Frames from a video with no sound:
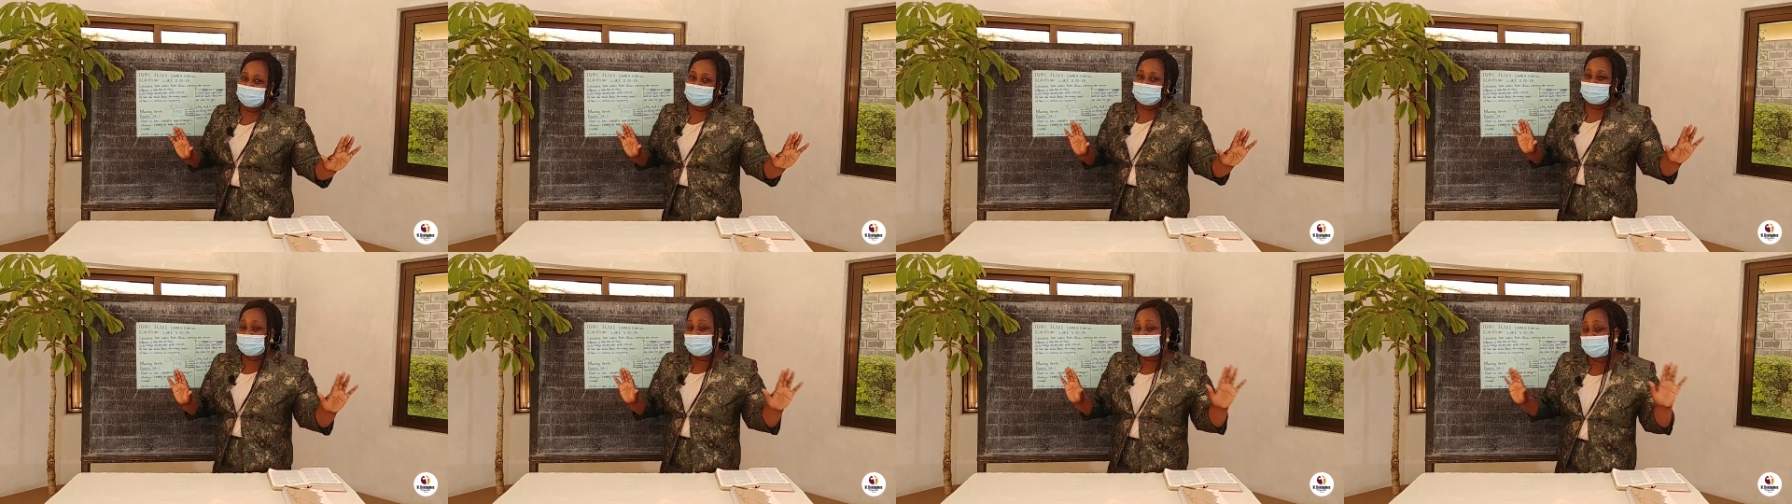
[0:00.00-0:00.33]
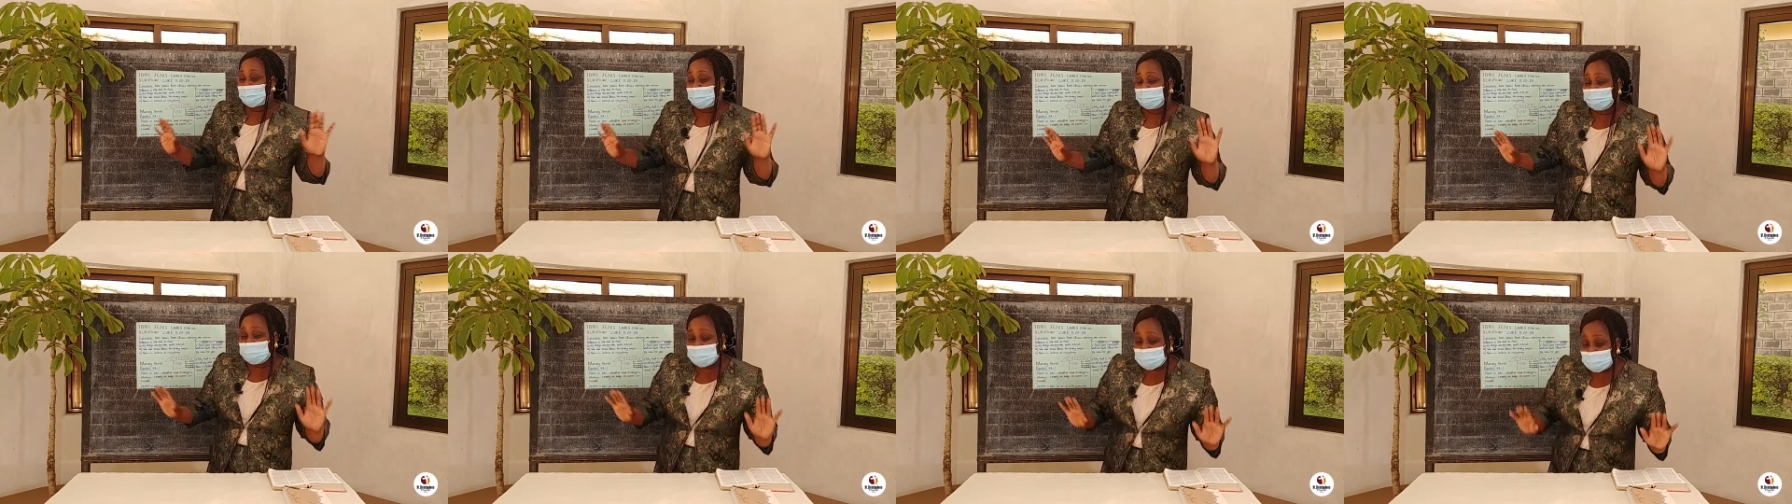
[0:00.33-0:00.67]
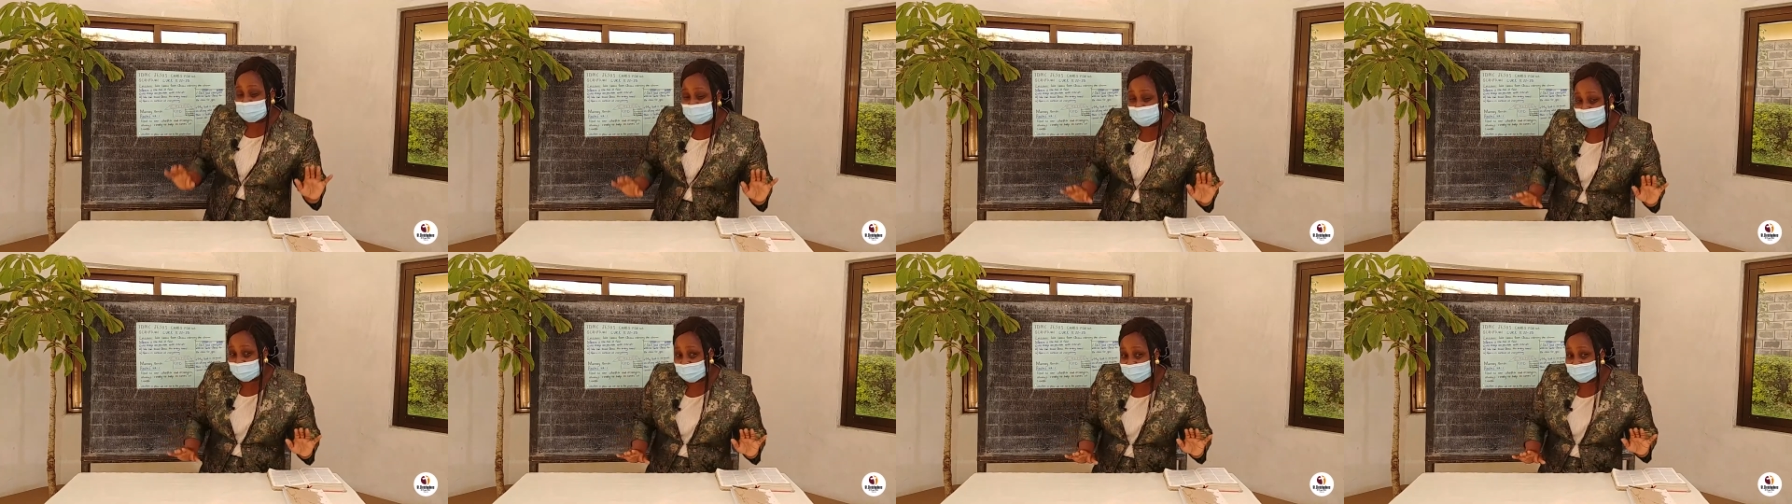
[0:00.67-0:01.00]
be there
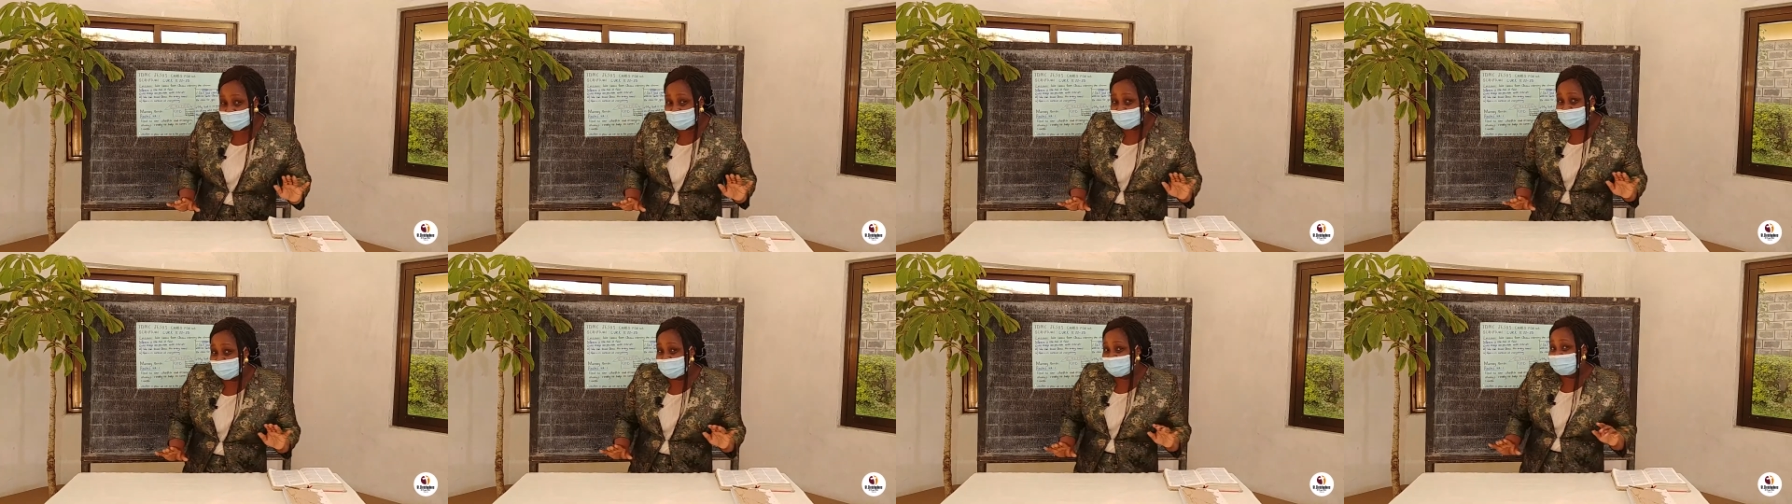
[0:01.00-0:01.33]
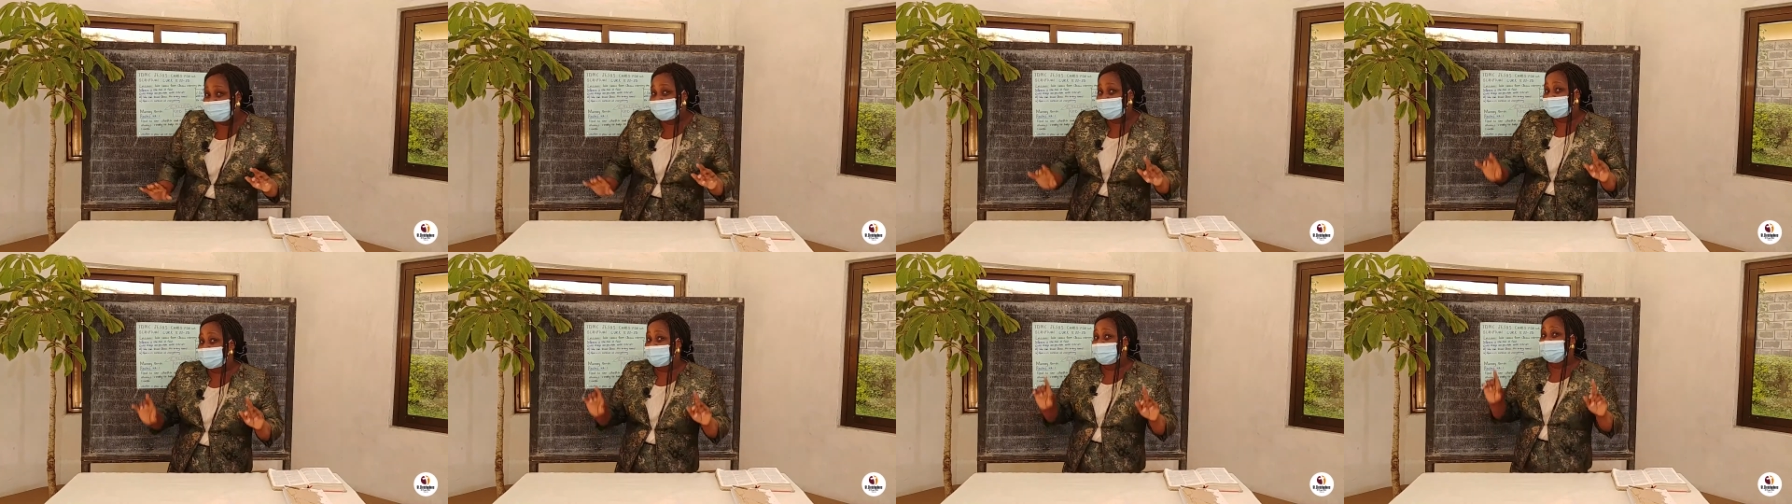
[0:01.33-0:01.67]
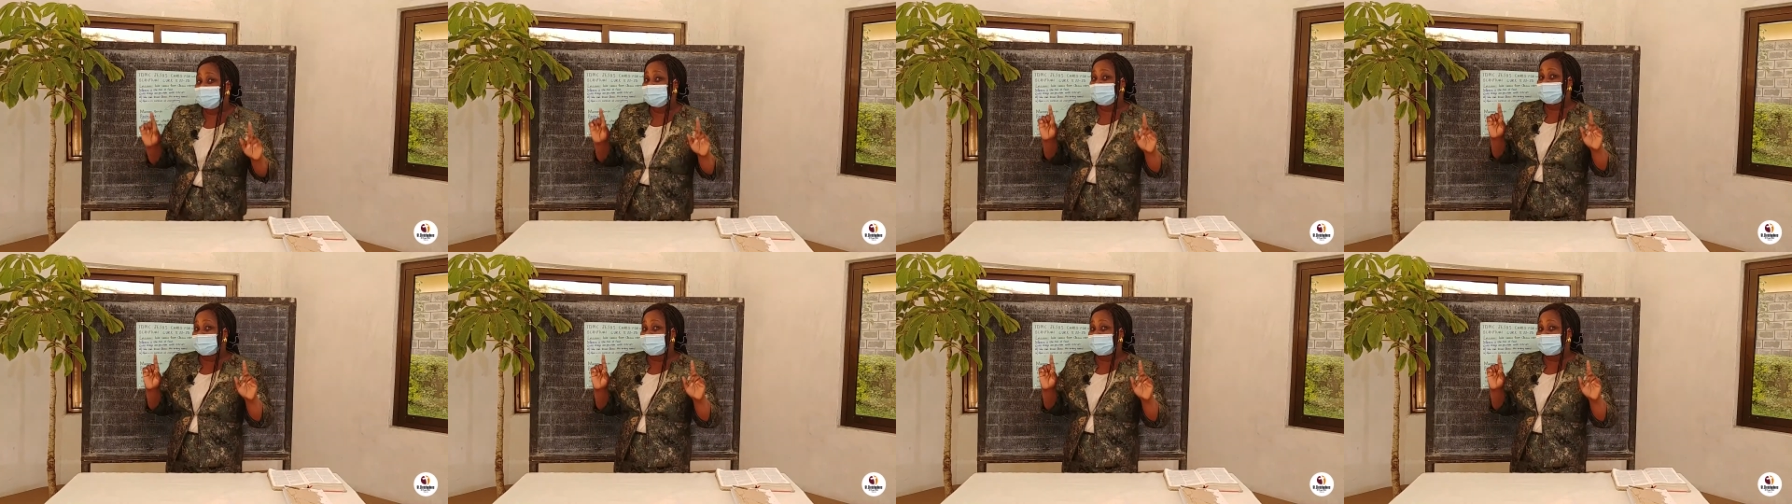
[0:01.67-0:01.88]
peacefully because